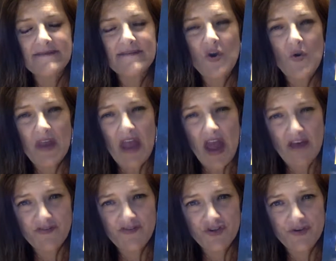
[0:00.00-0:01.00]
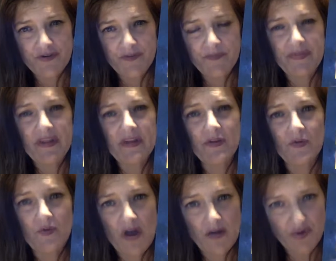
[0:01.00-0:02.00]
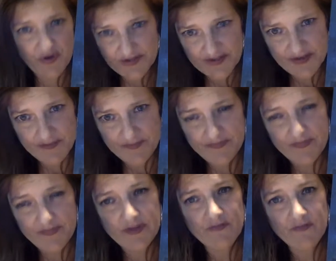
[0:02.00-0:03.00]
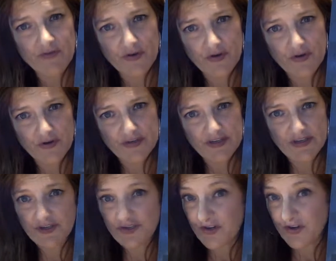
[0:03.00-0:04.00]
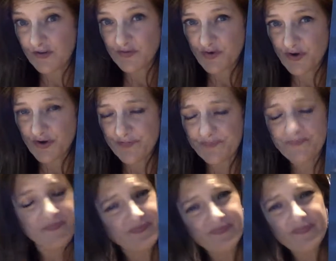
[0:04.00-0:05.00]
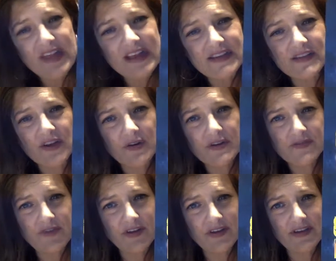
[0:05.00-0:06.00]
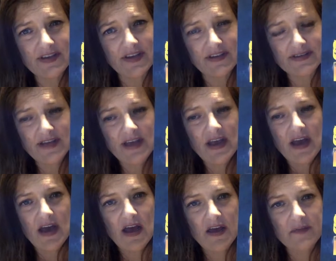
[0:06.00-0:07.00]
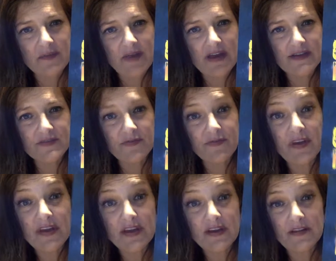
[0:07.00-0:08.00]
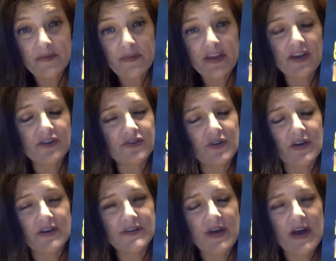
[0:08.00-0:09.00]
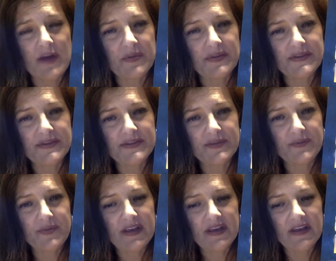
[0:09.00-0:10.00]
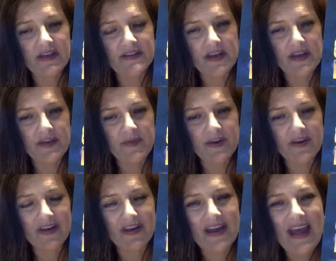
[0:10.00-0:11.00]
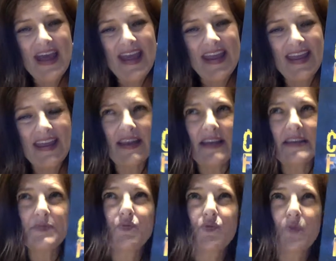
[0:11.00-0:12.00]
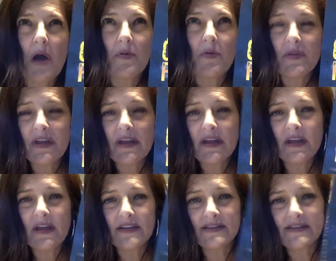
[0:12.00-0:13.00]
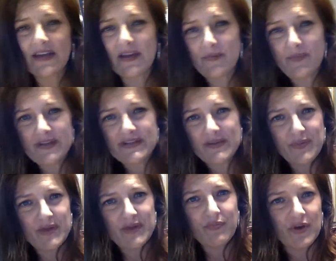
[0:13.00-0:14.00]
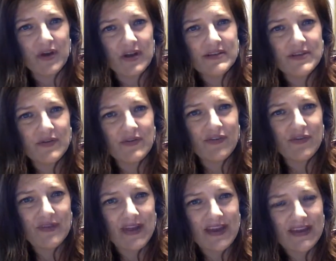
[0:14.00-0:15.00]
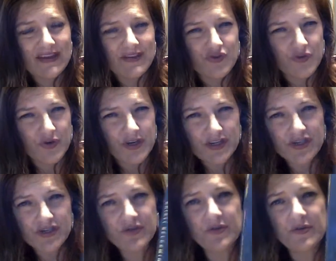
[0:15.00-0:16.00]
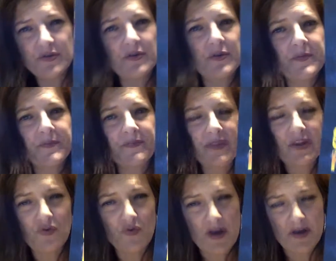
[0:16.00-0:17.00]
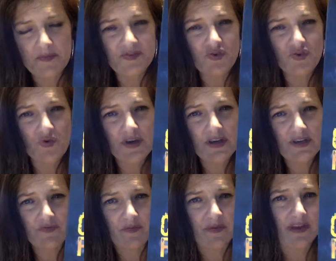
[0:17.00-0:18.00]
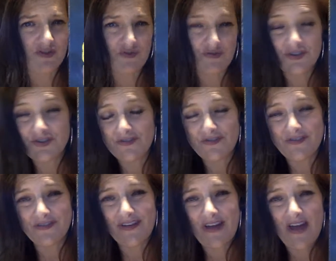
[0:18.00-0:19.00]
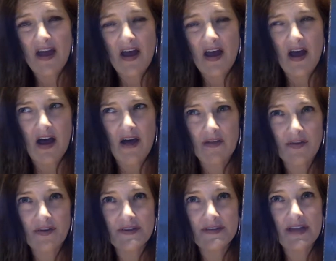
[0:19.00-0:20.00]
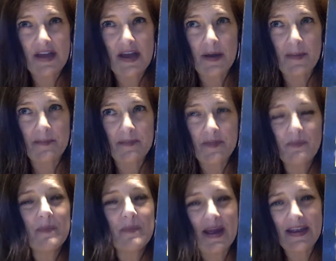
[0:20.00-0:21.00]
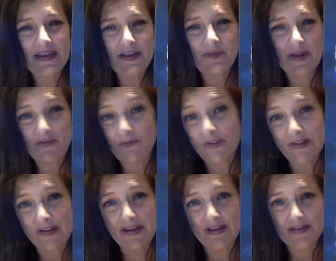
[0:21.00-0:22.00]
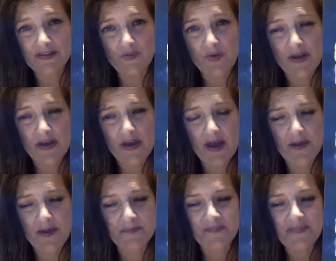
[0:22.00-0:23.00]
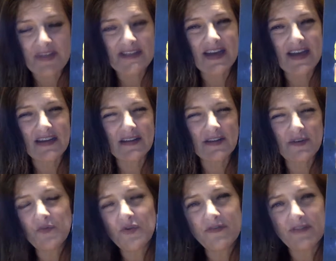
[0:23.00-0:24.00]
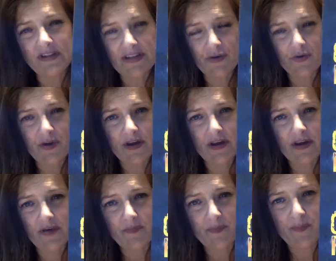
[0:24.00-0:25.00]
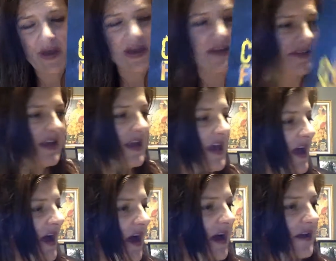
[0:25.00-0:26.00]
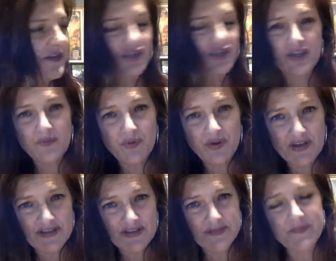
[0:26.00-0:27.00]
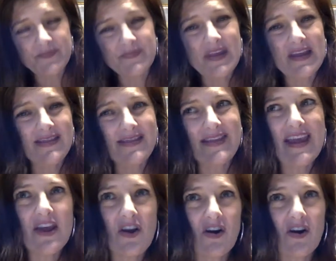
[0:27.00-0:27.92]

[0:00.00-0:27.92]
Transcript: going after the wrong person for her teenage daughter's murder. So it's fairly intense. Um, Sophia, the main character, also happens to be Italian American. It is probably it's like a it's a big book. So if you like traditional crime stories from like traditional authors, um, you might you might really like this one. Um, it's got a little more of a literary bent. Uh, the Gia books, they